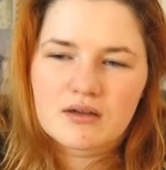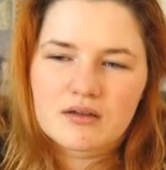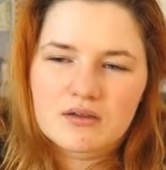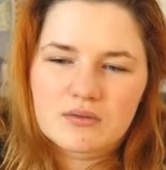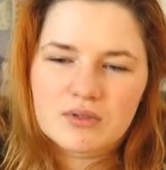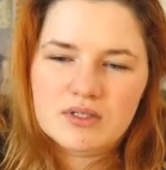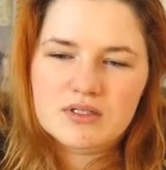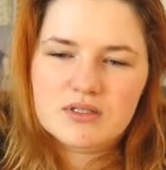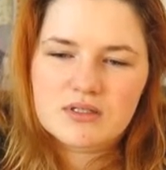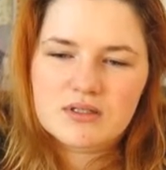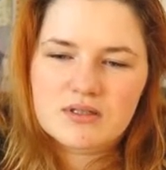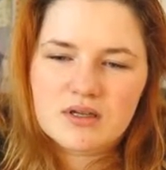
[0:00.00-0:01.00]
in the
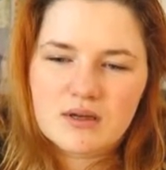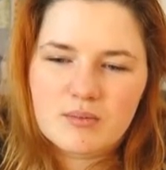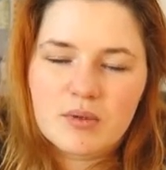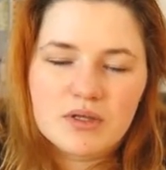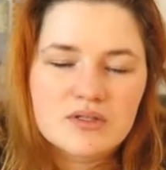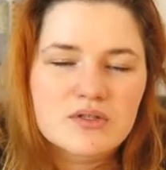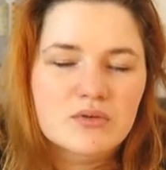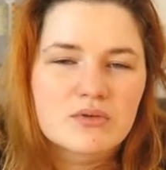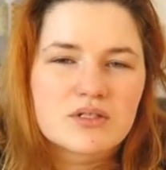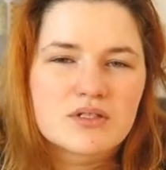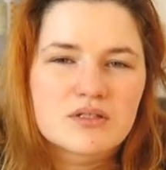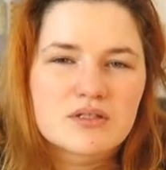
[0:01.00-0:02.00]
recent months or
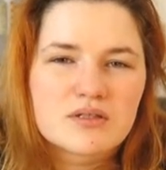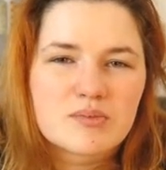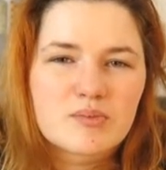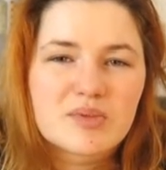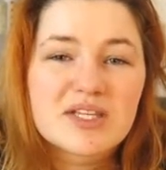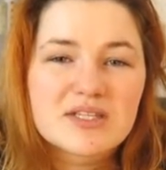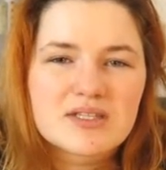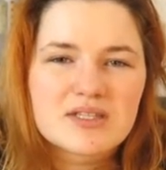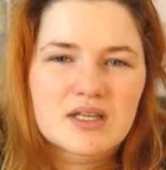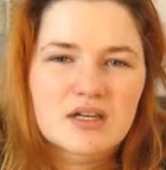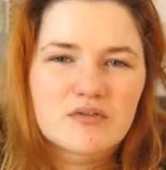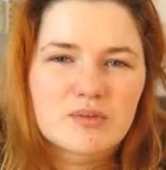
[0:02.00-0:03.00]
recent pieces
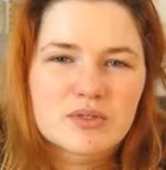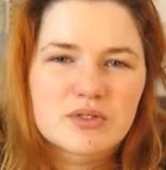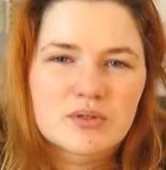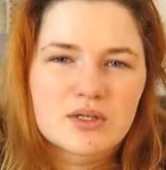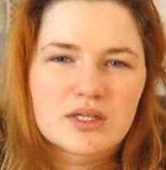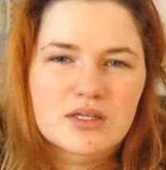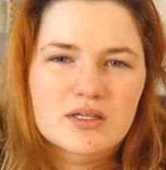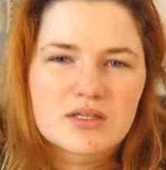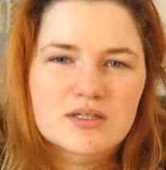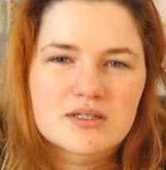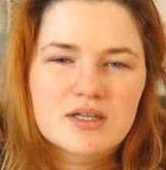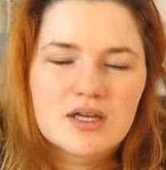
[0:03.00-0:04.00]
that I've been doing,
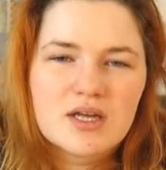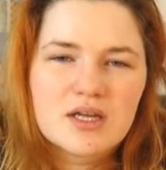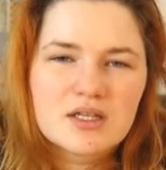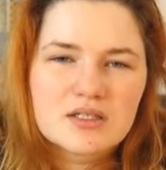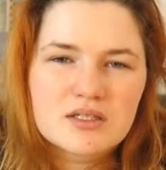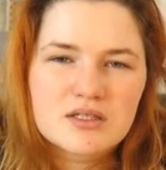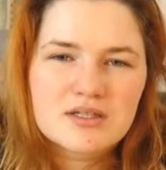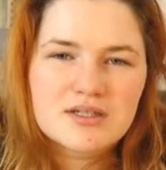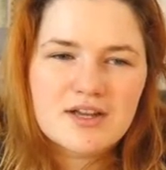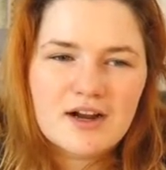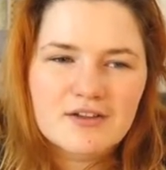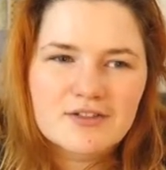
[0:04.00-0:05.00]
is to
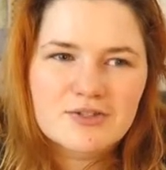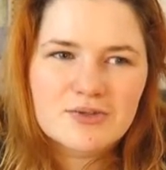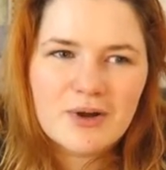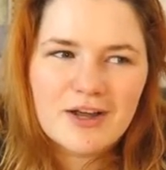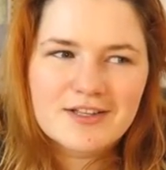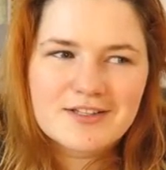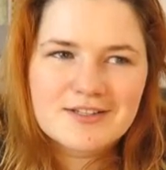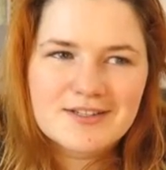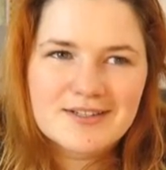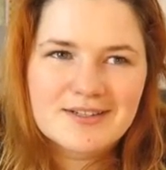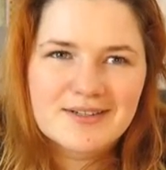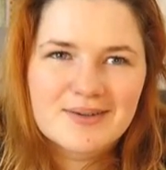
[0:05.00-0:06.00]
start trying
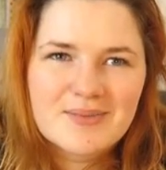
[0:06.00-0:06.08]
to